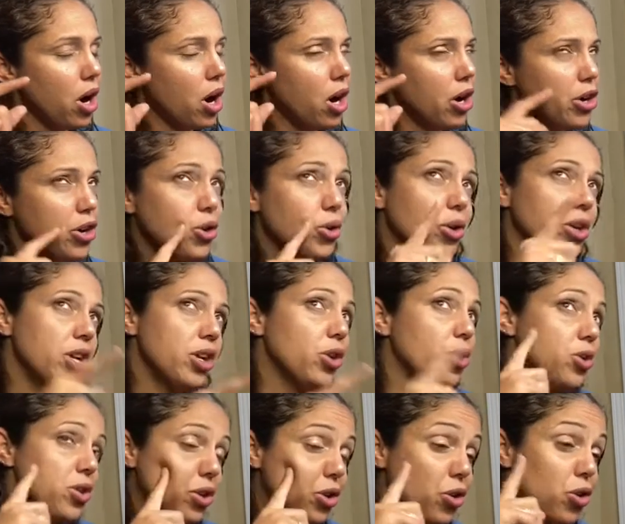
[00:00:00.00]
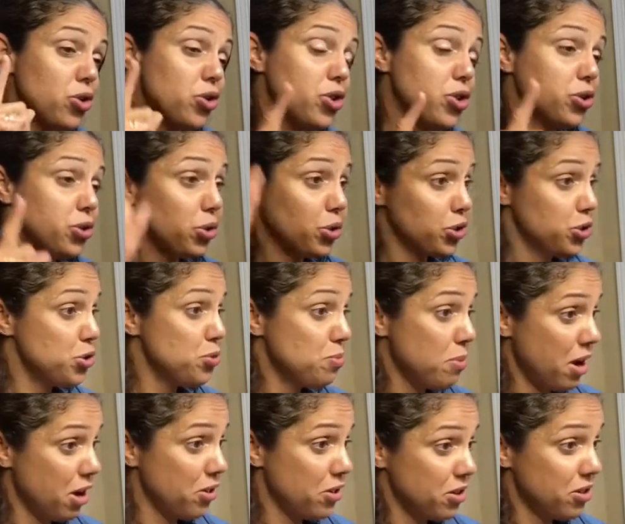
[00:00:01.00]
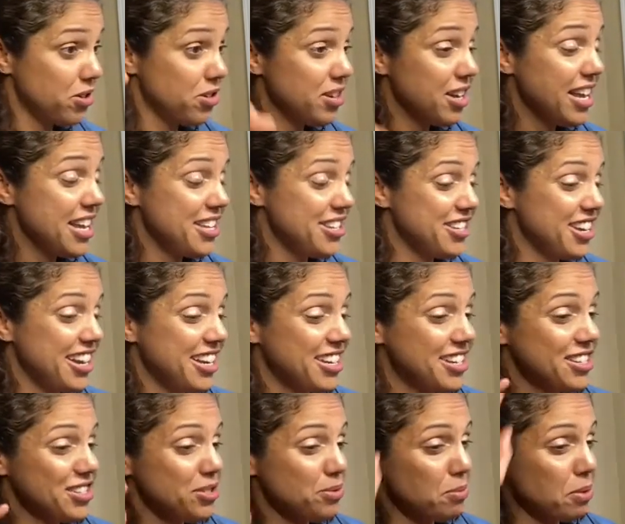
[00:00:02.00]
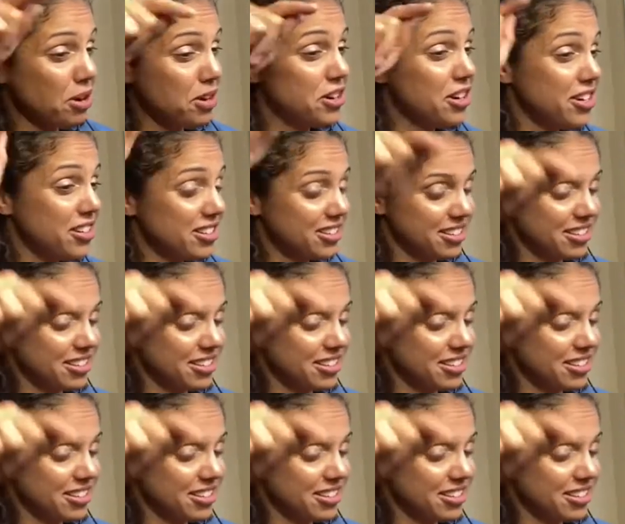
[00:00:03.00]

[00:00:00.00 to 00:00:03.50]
are you going to go to the grocery store tomorrow in China tomorrow?